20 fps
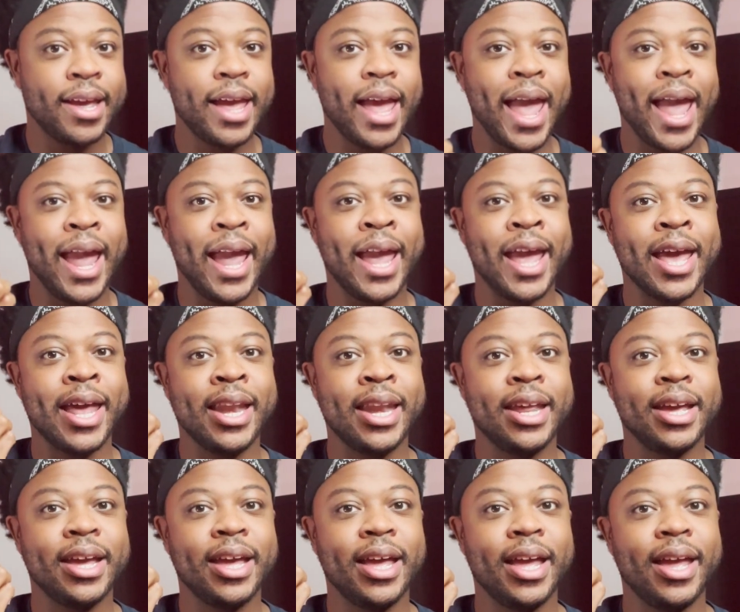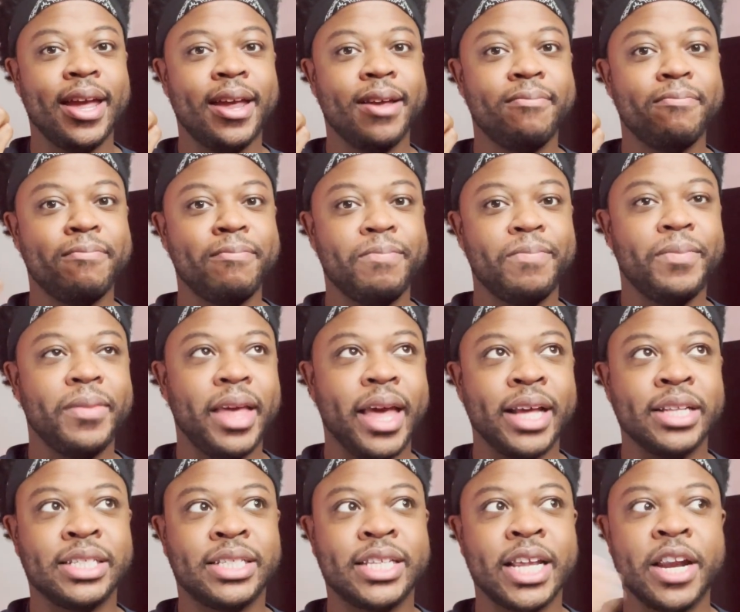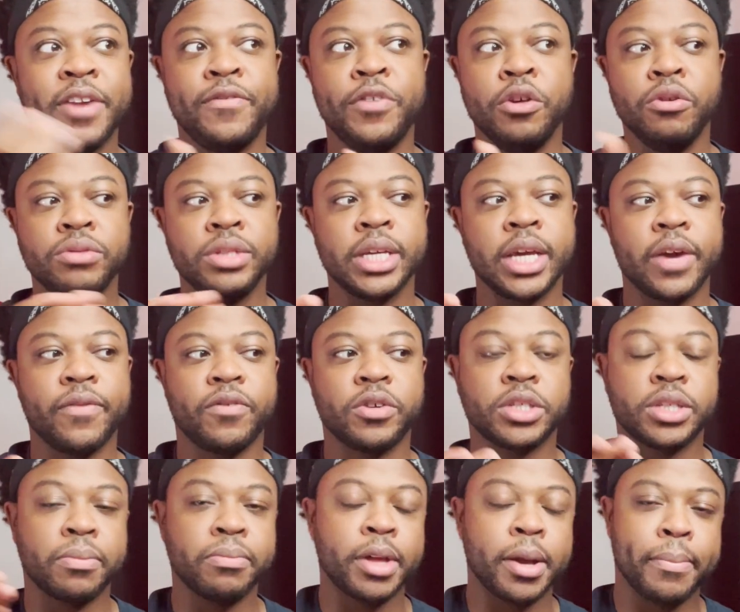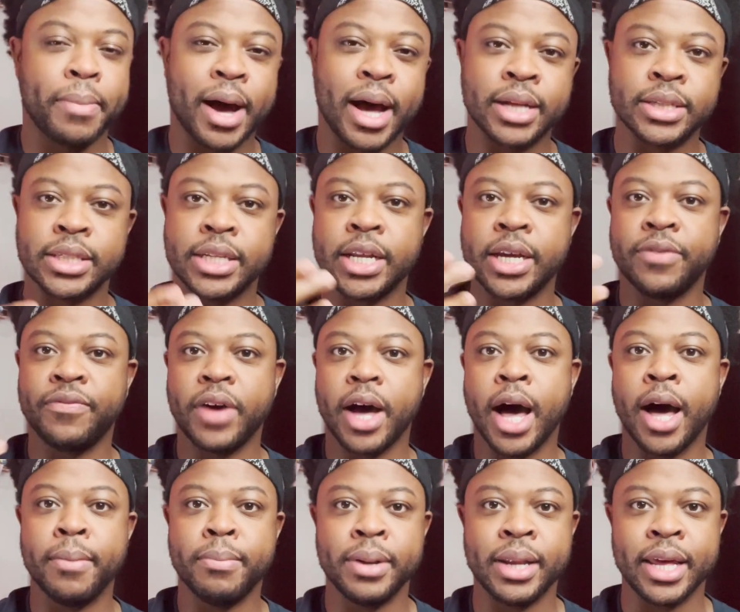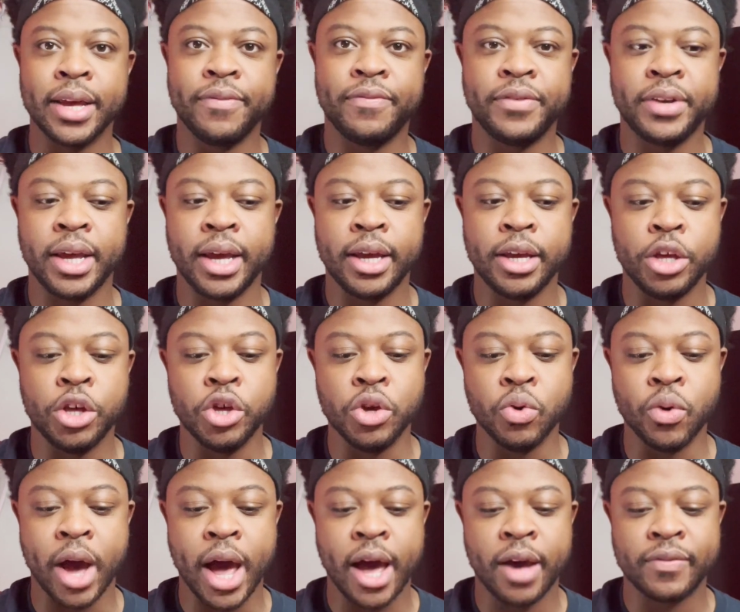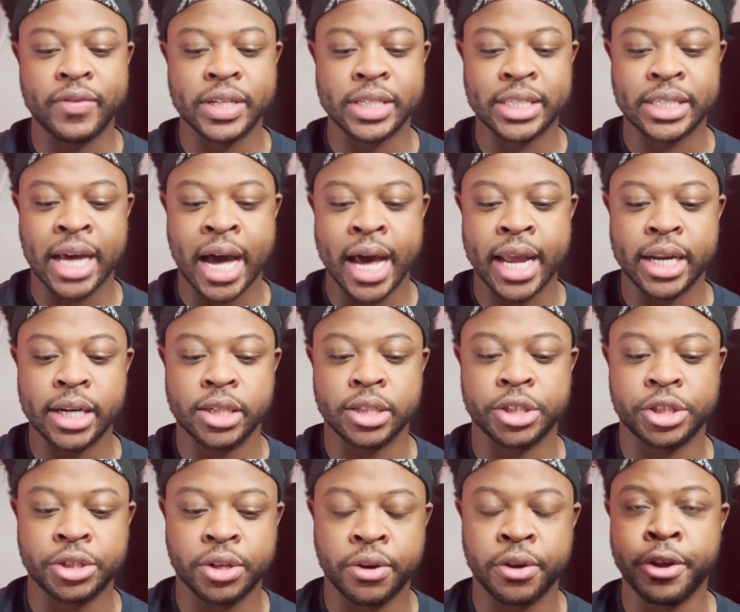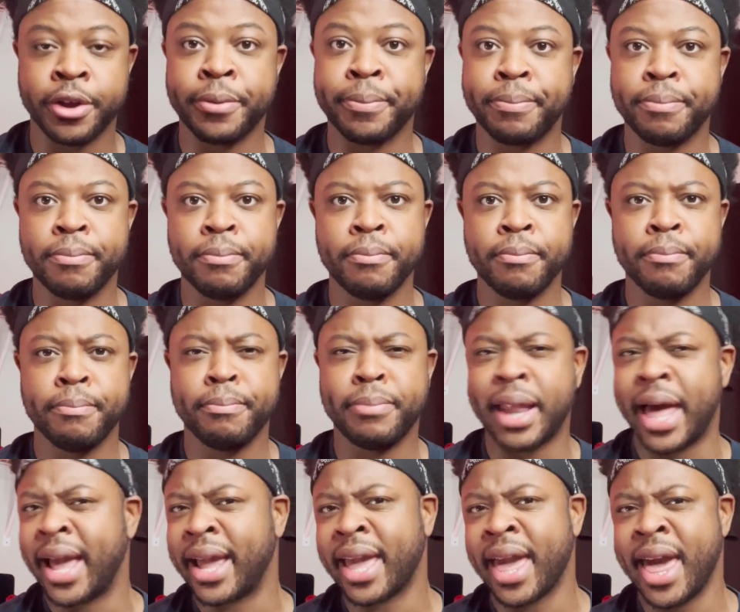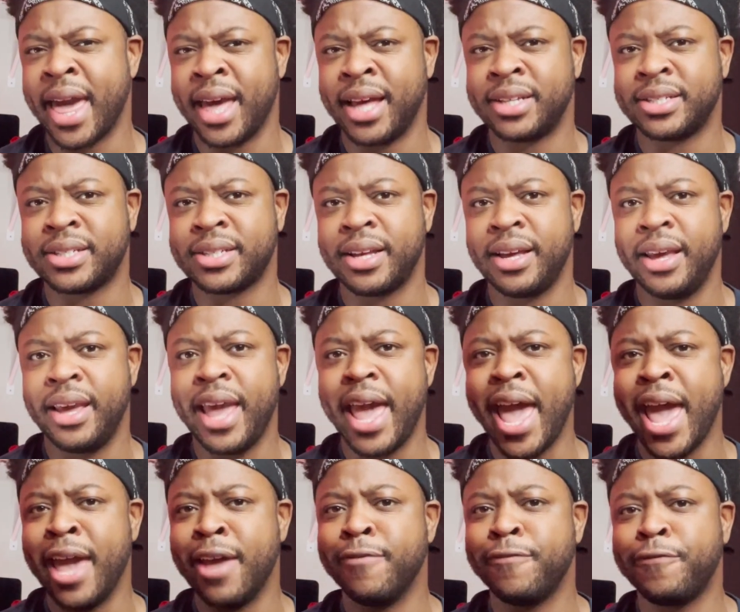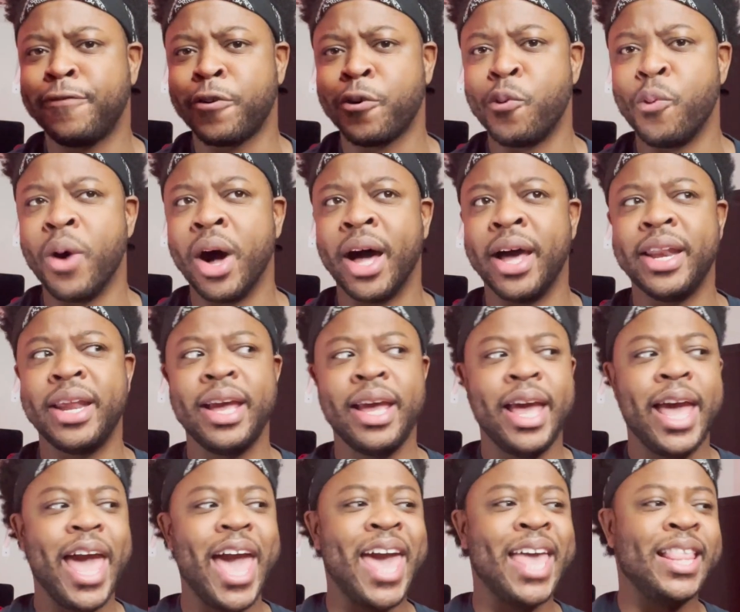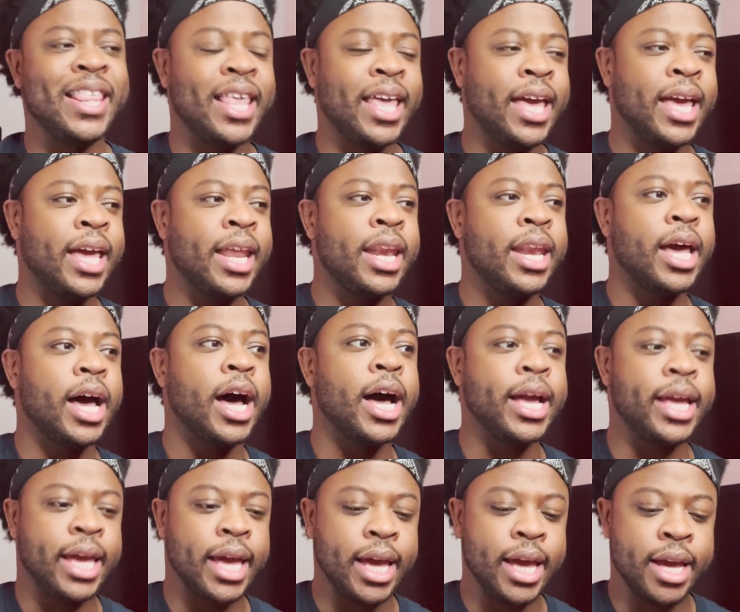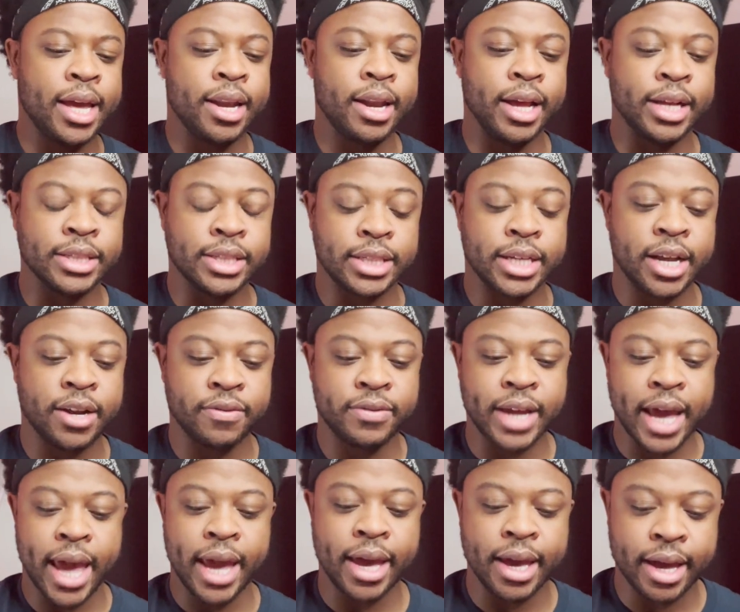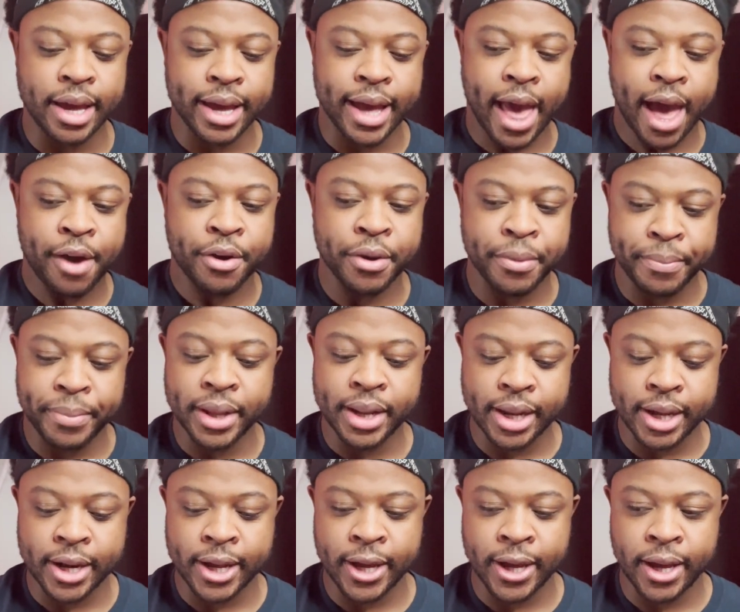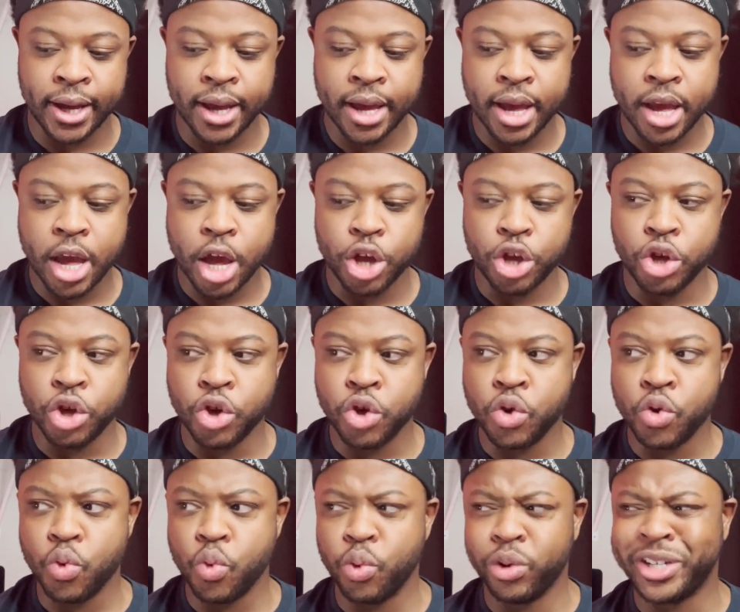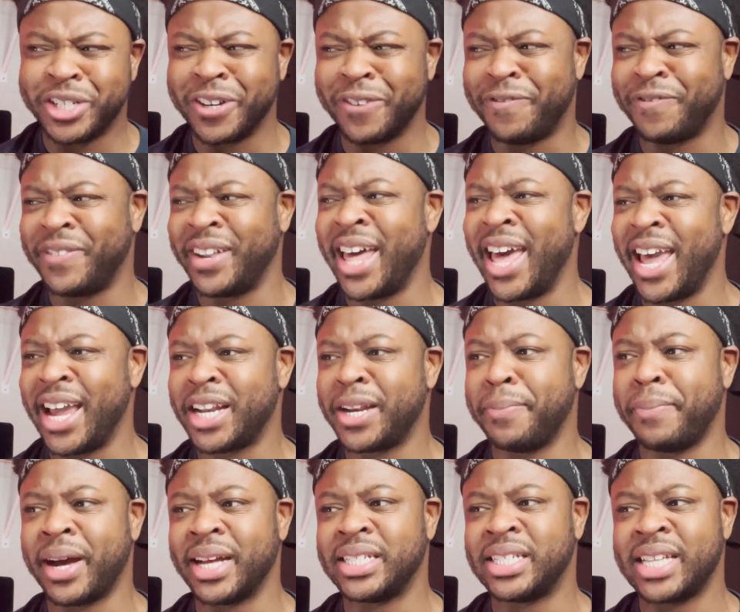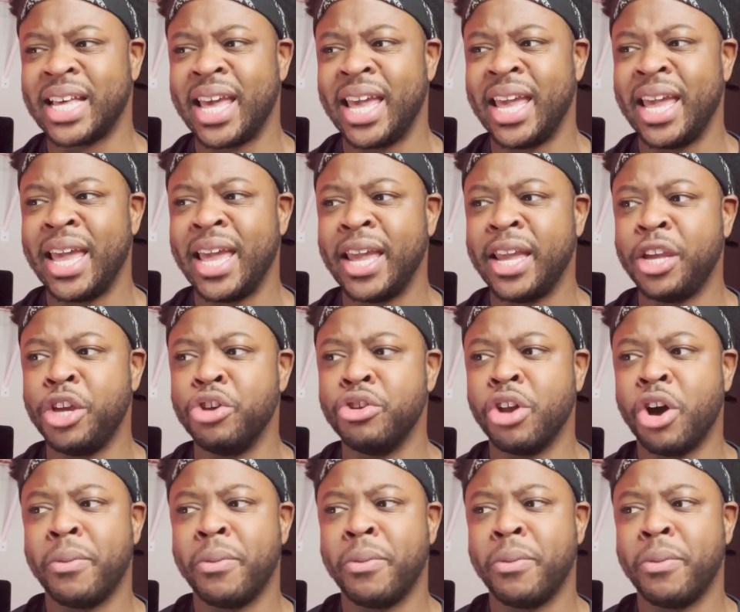And instead of using it for something positive, uplifting, you have decided to show your Black ass. And for what? And then again, instead of taking accountability, you deflect by saying, you know,